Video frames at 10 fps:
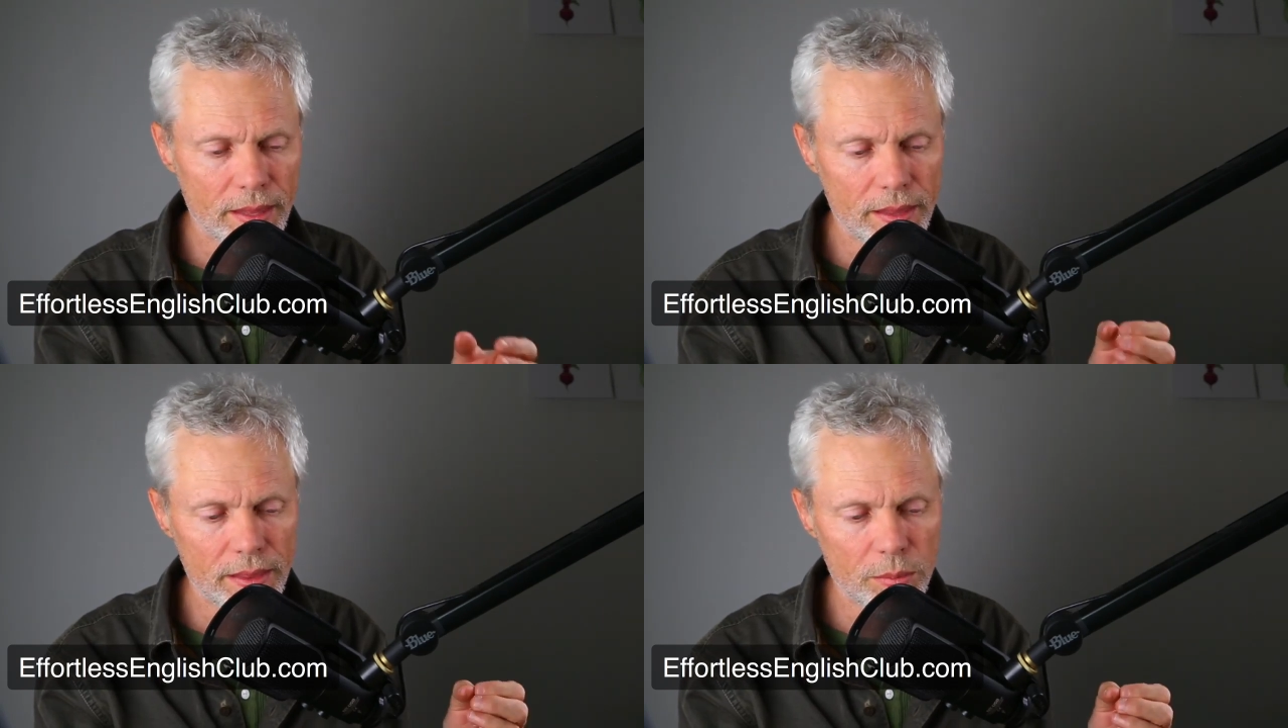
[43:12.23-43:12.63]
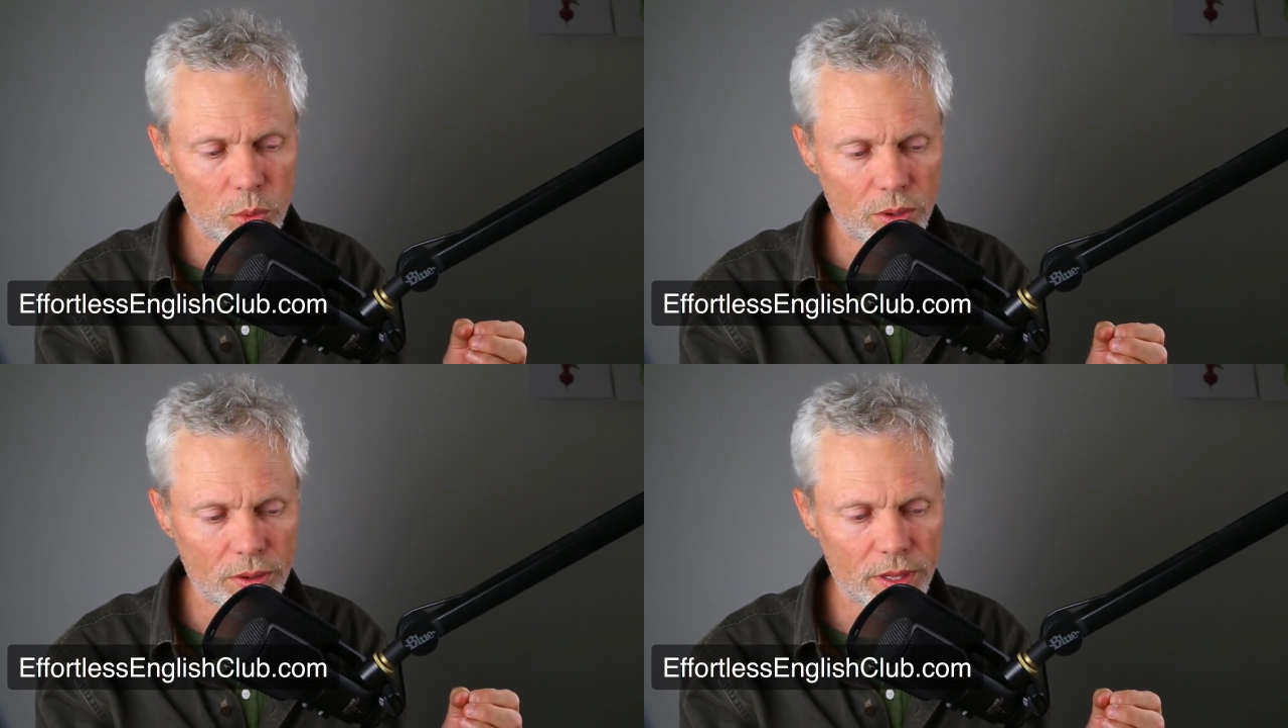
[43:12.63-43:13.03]
the
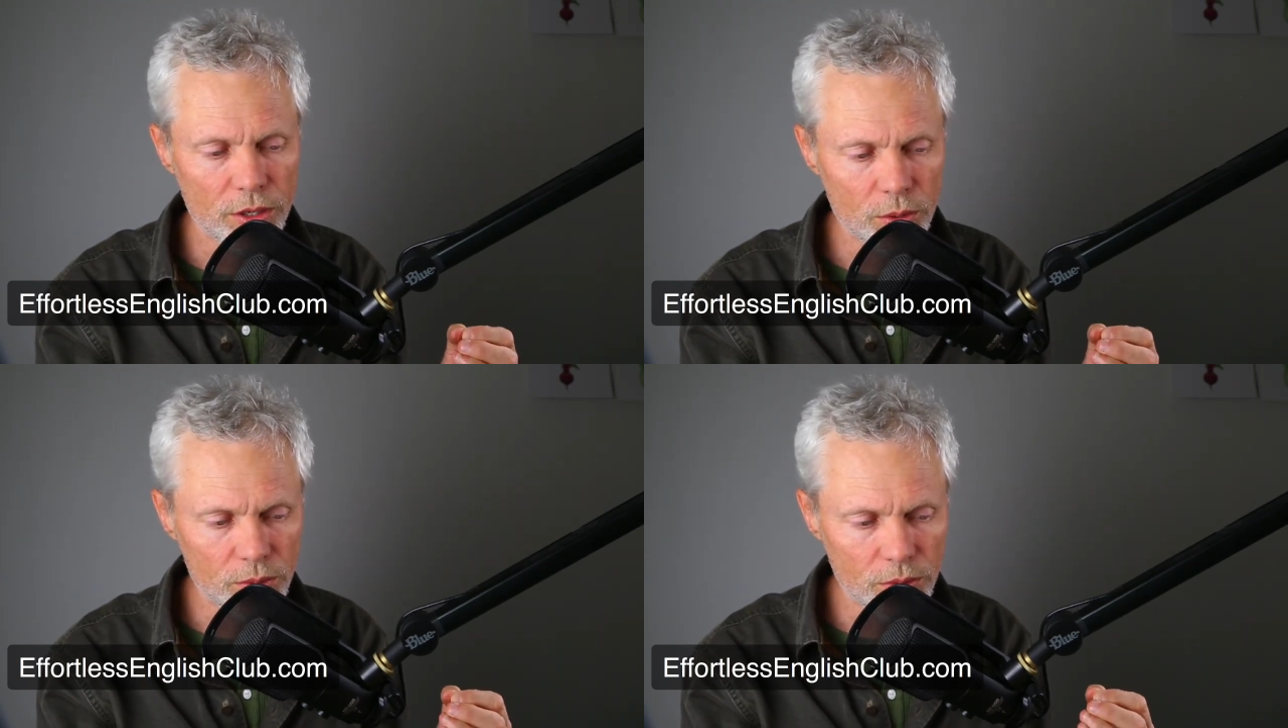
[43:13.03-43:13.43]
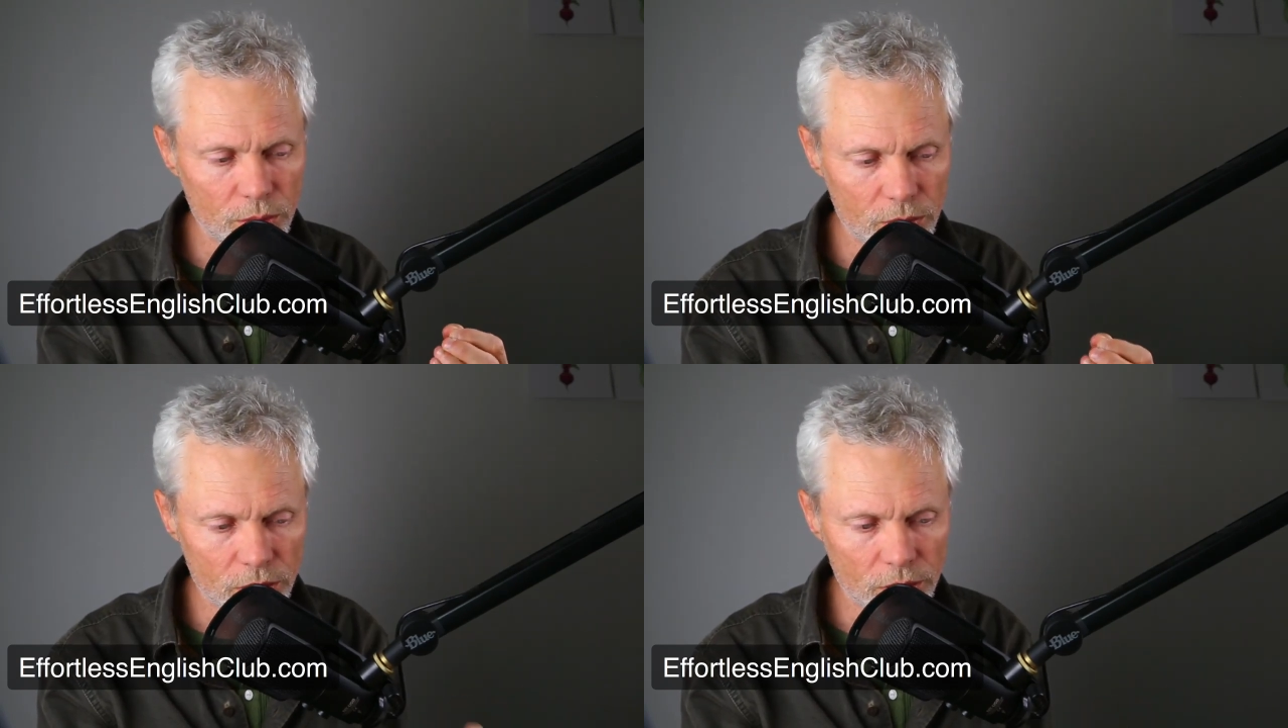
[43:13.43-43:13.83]
more then you
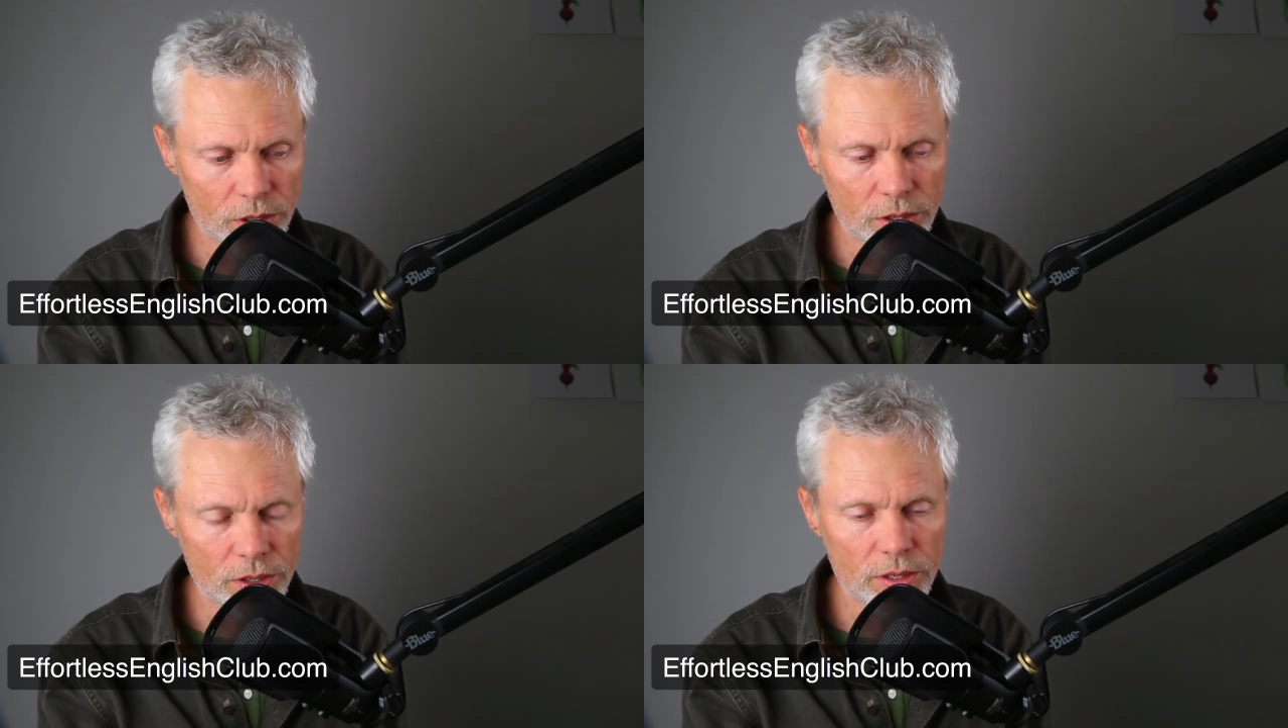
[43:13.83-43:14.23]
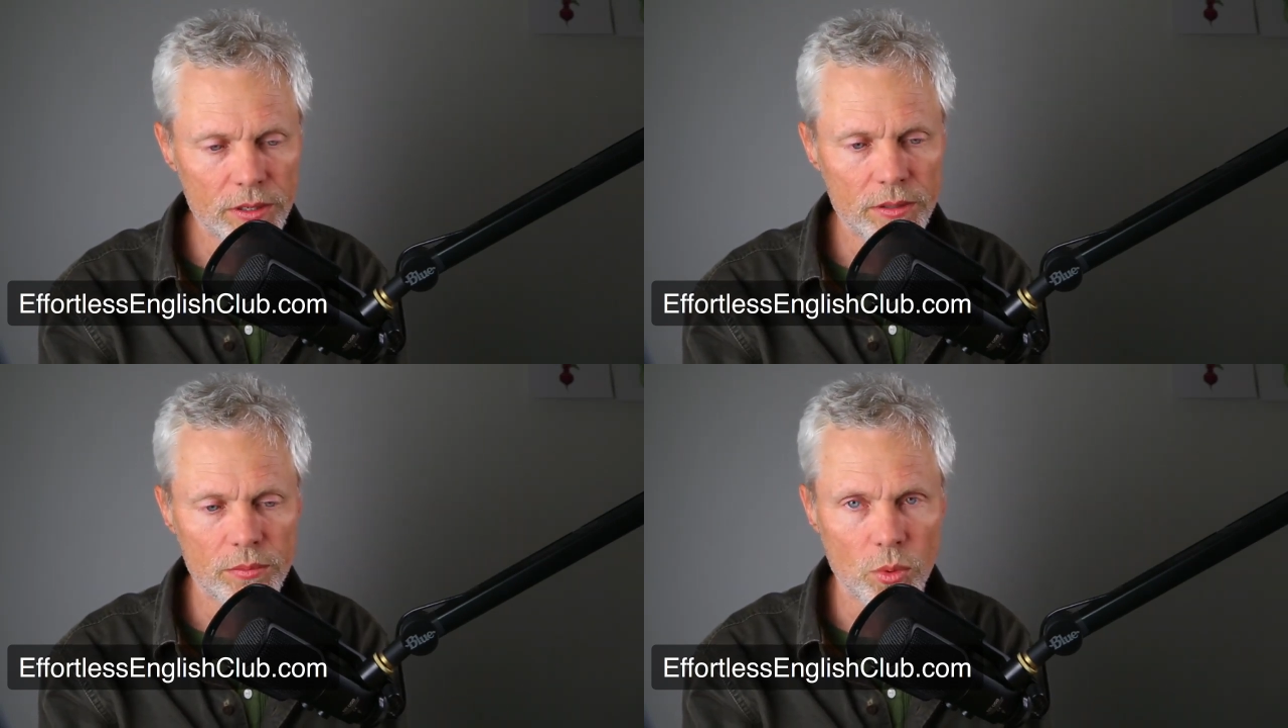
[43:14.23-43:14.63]
you learn
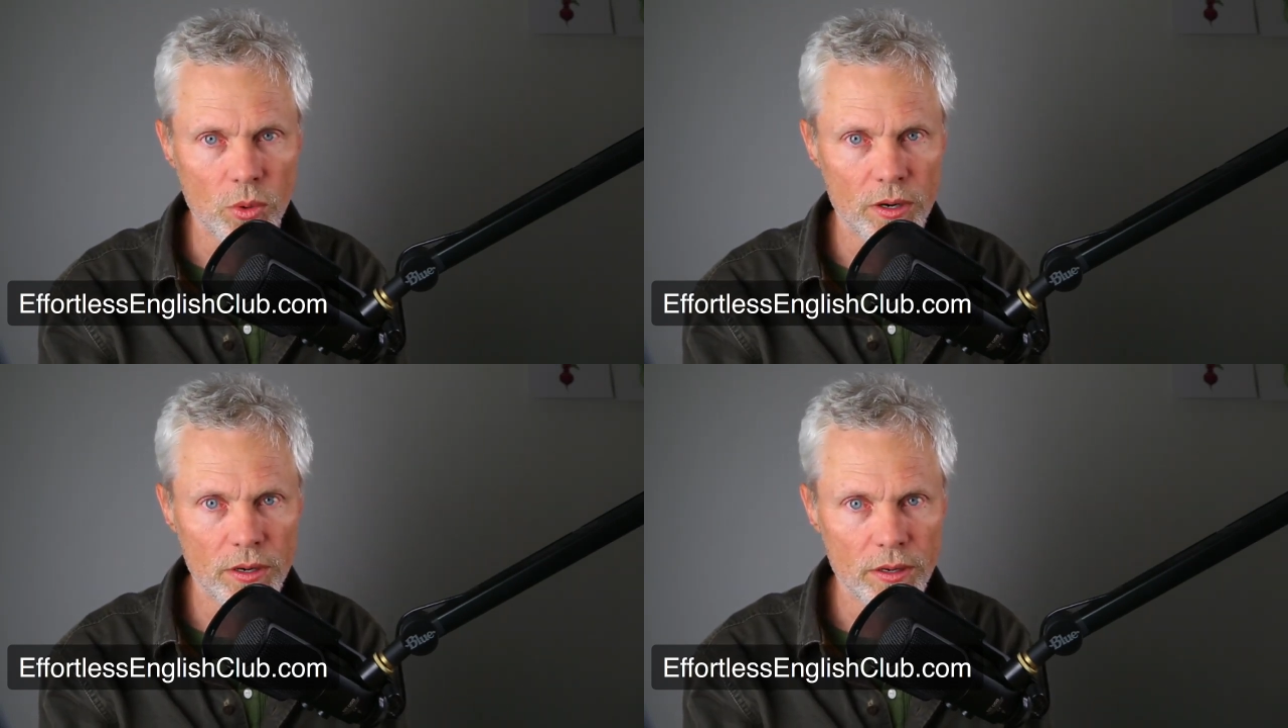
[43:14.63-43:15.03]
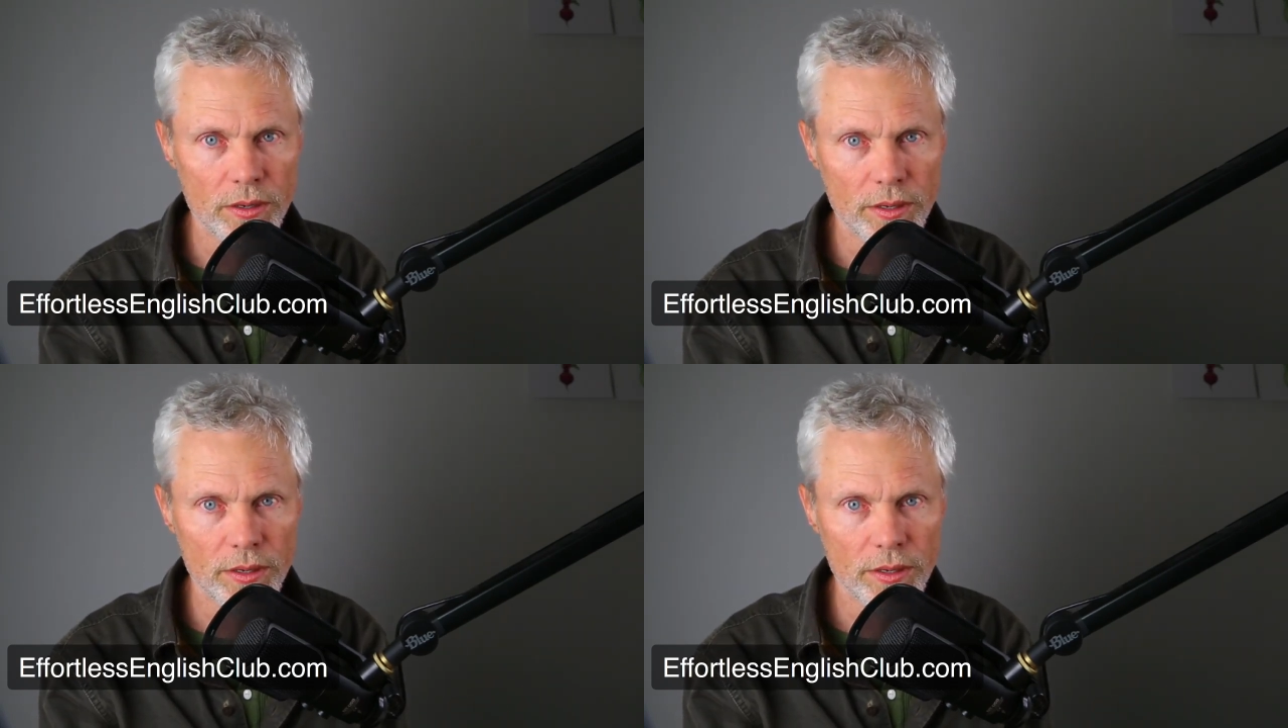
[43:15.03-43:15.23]
more